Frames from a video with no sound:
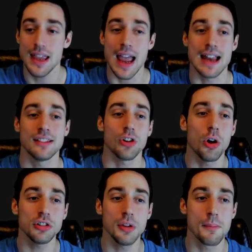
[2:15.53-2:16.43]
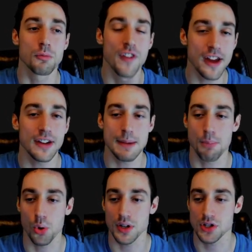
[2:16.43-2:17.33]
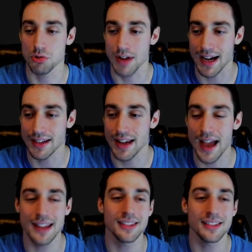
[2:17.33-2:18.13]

And it's also very important to recognize